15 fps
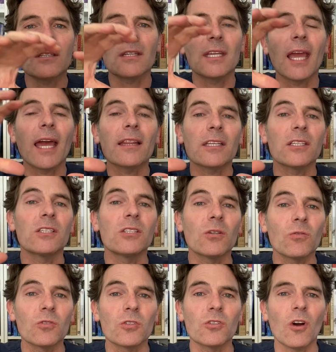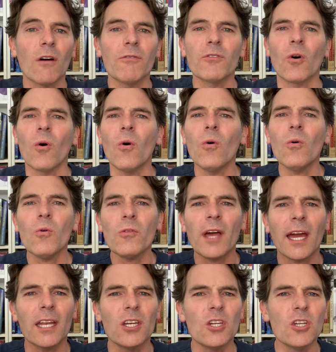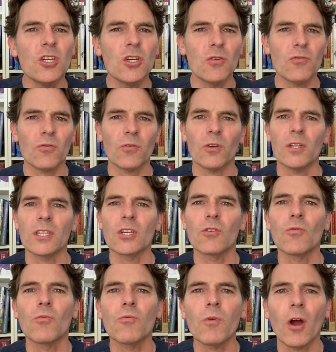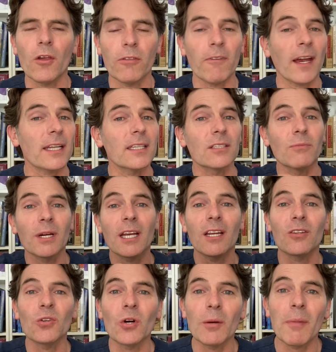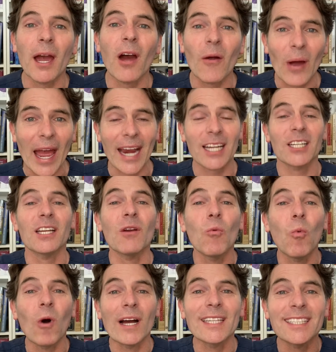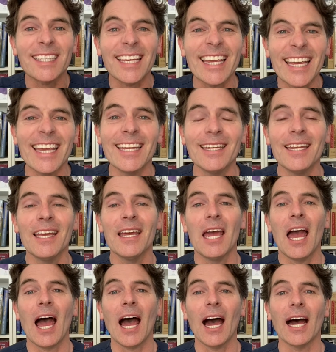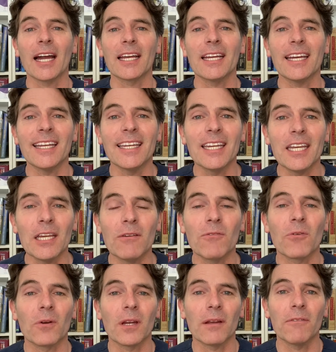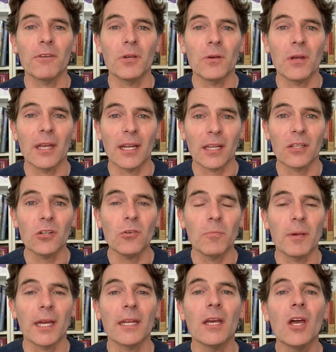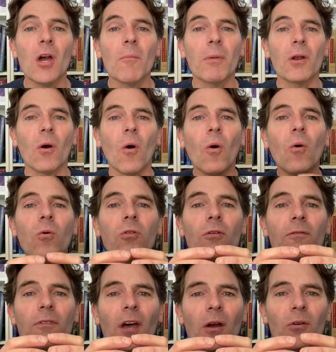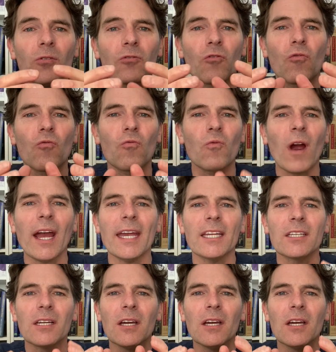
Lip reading: the antlers still soft, all that nutrients, growth factors, and we're going to talk about actually what's in CanEVA in a little bit, but all of those great